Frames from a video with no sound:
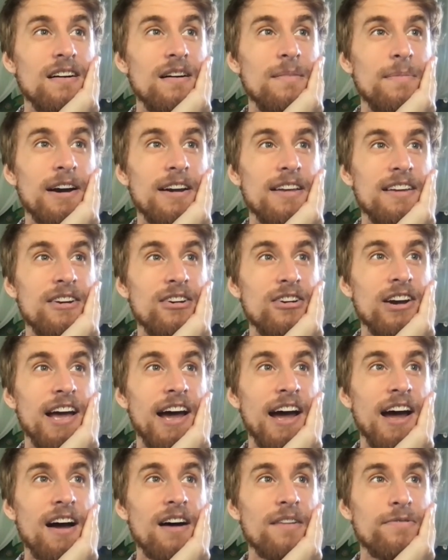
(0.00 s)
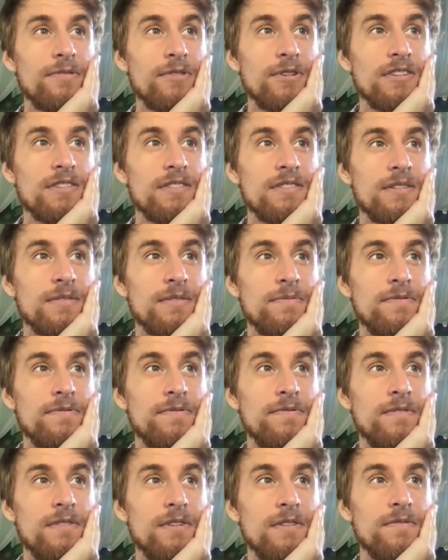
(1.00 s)
about a year and a half for it to
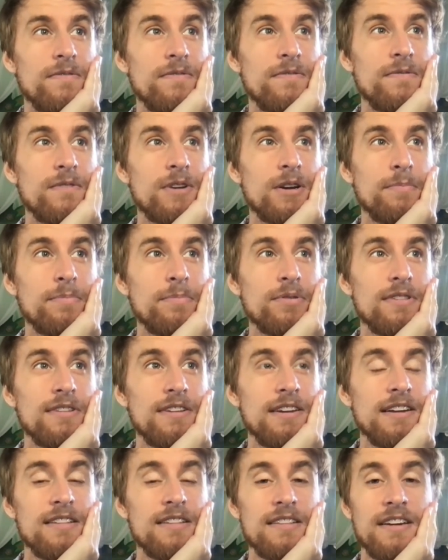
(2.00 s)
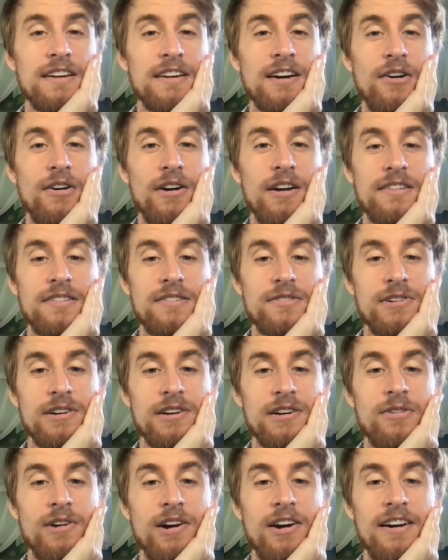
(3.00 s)
completely into
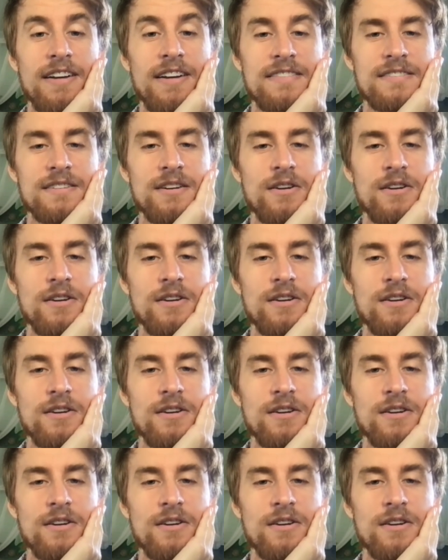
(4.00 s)
Aquarius.